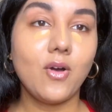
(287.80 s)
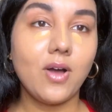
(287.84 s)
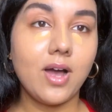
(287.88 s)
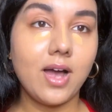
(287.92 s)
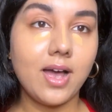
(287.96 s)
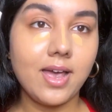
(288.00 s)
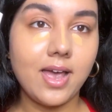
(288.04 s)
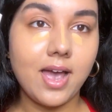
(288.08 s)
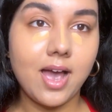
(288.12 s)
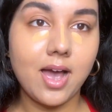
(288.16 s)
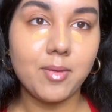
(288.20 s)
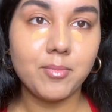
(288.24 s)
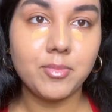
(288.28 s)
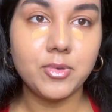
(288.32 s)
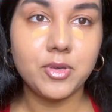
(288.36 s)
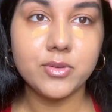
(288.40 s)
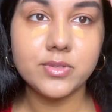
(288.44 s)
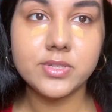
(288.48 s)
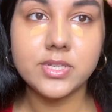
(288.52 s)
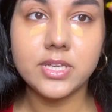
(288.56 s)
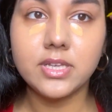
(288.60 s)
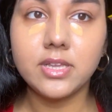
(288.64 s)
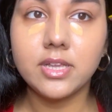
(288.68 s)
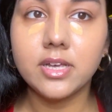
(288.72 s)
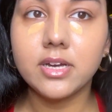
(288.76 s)
I am
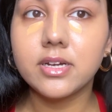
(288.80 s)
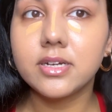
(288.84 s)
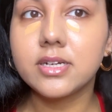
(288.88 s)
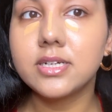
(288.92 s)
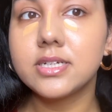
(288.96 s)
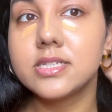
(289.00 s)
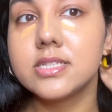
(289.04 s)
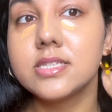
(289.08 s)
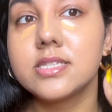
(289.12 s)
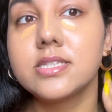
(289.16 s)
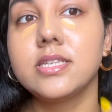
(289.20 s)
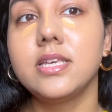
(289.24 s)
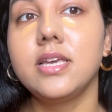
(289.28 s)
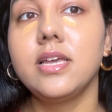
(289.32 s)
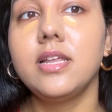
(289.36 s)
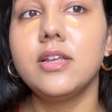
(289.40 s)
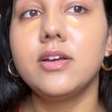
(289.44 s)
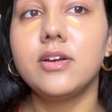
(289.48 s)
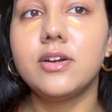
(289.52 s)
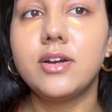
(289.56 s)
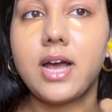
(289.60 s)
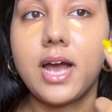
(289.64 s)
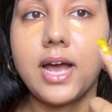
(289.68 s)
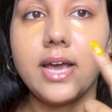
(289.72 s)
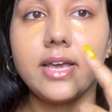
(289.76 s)
using their
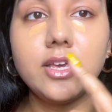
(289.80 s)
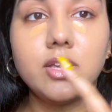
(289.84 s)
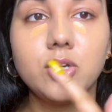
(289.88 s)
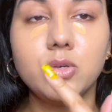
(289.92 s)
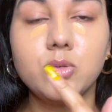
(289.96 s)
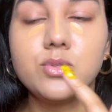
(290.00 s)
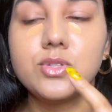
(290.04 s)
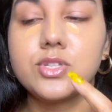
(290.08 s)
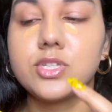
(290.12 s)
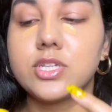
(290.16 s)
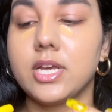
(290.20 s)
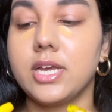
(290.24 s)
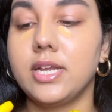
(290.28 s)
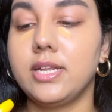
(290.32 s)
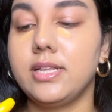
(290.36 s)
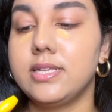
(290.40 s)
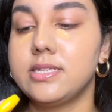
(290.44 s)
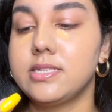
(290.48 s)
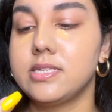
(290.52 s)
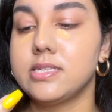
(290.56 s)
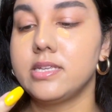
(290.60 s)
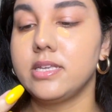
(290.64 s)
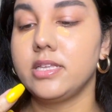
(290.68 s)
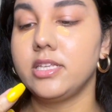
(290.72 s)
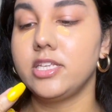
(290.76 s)
concealer. I used it.
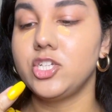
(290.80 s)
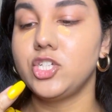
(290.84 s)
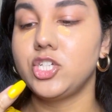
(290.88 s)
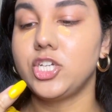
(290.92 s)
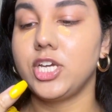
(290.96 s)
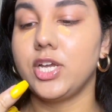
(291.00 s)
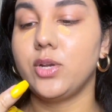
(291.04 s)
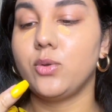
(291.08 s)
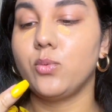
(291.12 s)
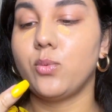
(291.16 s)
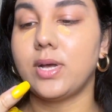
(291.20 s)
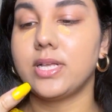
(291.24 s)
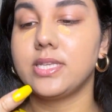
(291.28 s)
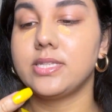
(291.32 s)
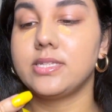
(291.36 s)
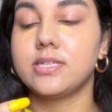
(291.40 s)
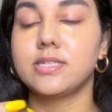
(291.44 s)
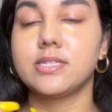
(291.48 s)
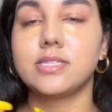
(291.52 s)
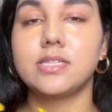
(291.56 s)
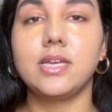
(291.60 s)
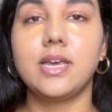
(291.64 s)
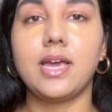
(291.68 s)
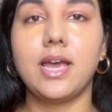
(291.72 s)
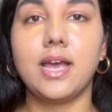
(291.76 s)
This is in the shade
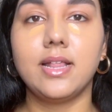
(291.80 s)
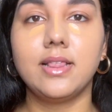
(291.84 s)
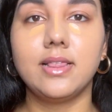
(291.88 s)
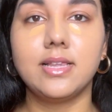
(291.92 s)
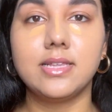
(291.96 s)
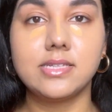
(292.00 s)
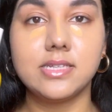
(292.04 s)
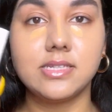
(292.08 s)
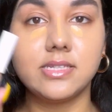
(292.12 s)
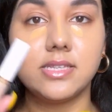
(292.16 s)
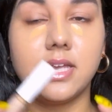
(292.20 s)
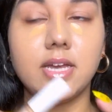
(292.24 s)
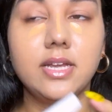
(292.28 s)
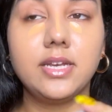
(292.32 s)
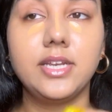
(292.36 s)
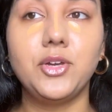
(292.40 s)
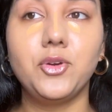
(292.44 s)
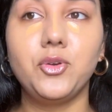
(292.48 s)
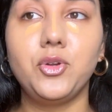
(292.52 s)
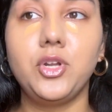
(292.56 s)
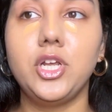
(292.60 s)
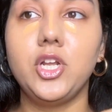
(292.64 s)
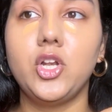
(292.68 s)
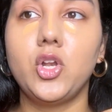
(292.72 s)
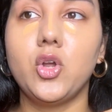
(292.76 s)
160N. This is their
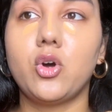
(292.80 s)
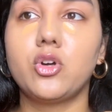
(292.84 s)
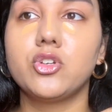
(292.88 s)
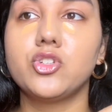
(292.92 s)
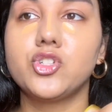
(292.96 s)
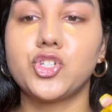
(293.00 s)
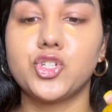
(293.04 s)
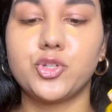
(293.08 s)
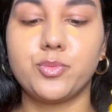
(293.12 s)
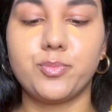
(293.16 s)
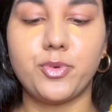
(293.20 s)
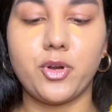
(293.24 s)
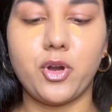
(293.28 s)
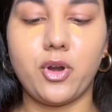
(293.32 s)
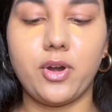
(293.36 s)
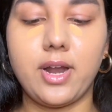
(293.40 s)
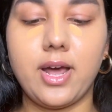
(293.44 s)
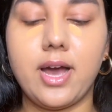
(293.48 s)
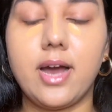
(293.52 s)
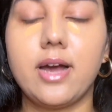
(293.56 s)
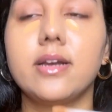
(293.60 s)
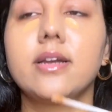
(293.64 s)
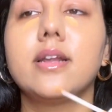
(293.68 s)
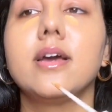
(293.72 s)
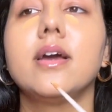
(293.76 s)
newly launched
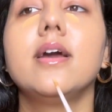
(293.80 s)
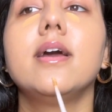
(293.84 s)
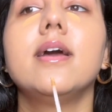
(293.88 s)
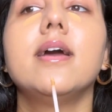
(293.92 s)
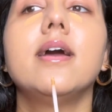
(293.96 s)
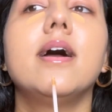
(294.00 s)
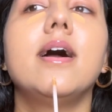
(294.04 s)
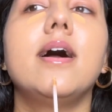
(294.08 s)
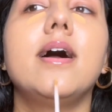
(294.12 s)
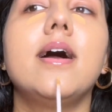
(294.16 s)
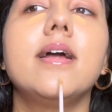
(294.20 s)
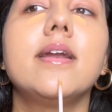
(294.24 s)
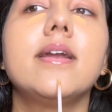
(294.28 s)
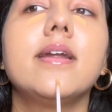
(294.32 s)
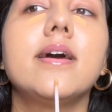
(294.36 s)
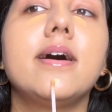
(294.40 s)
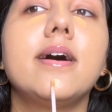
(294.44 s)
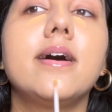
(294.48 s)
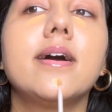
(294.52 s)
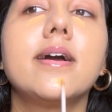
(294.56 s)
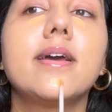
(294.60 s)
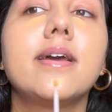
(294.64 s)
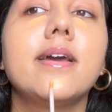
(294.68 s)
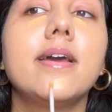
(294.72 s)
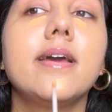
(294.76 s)
product. And
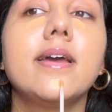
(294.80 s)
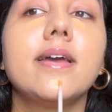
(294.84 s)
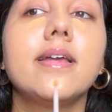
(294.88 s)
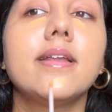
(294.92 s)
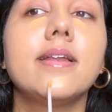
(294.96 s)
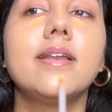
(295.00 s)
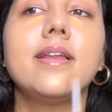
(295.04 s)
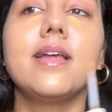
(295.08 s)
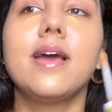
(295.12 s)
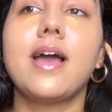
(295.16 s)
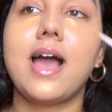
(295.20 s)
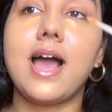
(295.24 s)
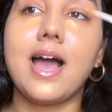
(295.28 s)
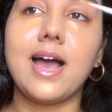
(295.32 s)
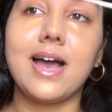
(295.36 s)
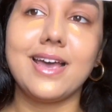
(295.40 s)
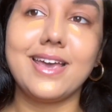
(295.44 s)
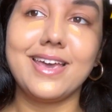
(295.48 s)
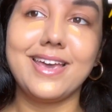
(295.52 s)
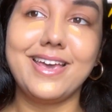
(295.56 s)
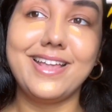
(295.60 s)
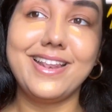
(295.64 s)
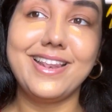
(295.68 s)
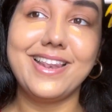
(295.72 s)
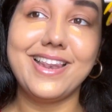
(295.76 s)
again, I
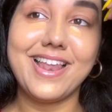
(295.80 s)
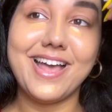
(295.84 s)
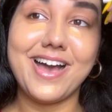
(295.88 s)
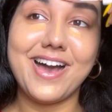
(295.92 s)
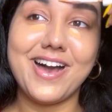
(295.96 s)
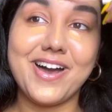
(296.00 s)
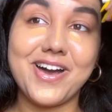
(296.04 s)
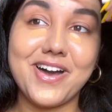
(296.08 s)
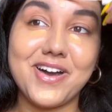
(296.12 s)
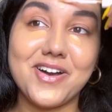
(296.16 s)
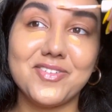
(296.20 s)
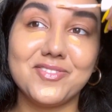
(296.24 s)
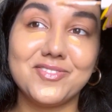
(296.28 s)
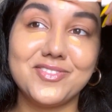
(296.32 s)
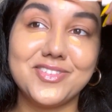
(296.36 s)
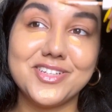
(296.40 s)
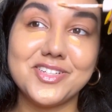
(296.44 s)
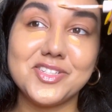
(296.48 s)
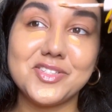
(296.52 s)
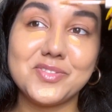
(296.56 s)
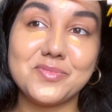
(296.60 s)
love this